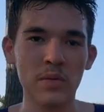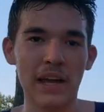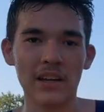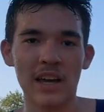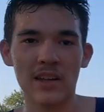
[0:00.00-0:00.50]
who,
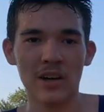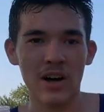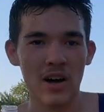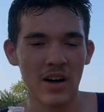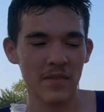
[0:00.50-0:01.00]
like,
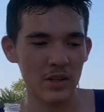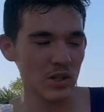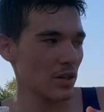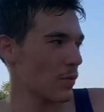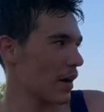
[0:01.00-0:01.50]
hit, used
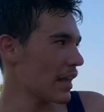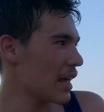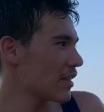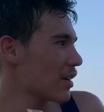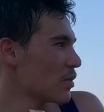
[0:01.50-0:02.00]
the ref. Yeah,
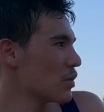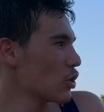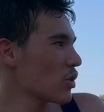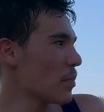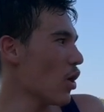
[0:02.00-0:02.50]
the dude
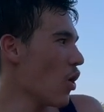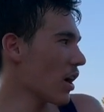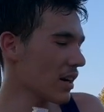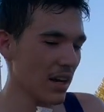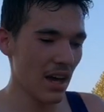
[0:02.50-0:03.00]
with the
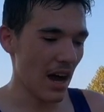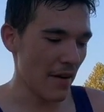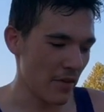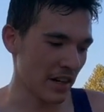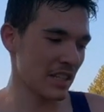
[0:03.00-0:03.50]
bullhorn. I
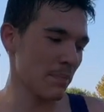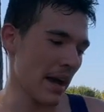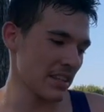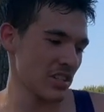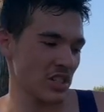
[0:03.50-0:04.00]
fucking
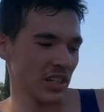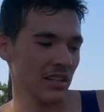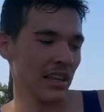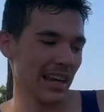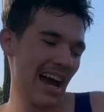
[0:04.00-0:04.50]
spiked his shit. Like,